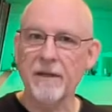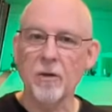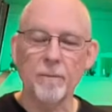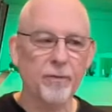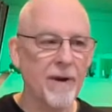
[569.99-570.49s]
I
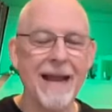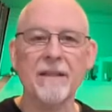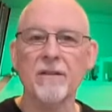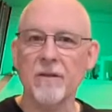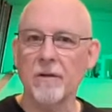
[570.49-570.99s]
do
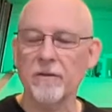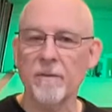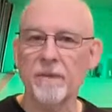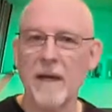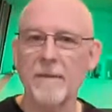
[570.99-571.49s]
practice those
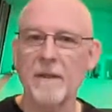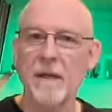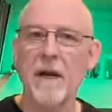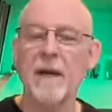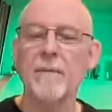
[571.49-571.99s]
from time to
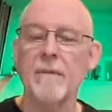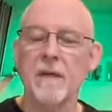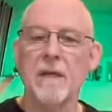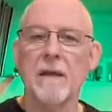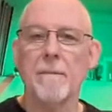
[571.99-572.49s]
time
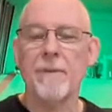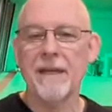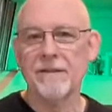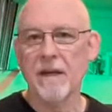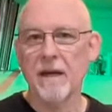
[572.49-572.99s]

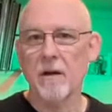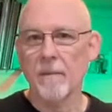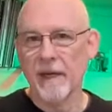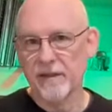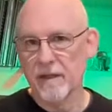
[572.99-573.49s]
based on
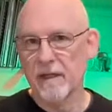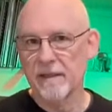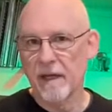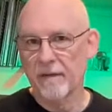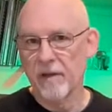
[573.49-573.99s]
all my
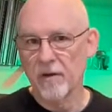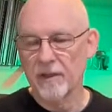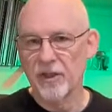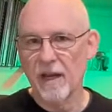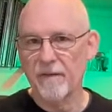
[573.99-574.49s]
studies out of
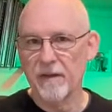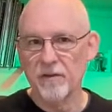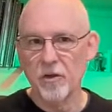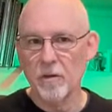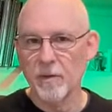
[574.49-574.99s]
Gary
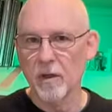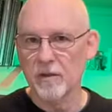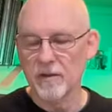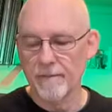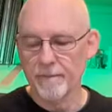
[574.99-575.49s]
Chaffee's 2
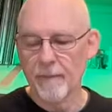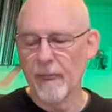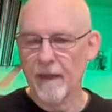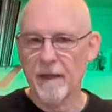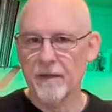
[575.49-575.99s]
books,
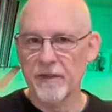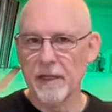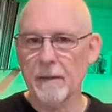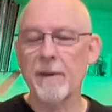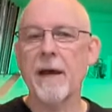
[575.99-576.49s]

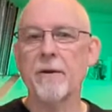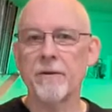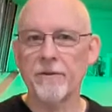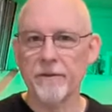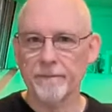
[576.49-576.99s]
Sticking
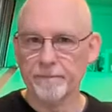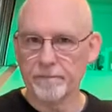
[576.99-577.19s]
Patterns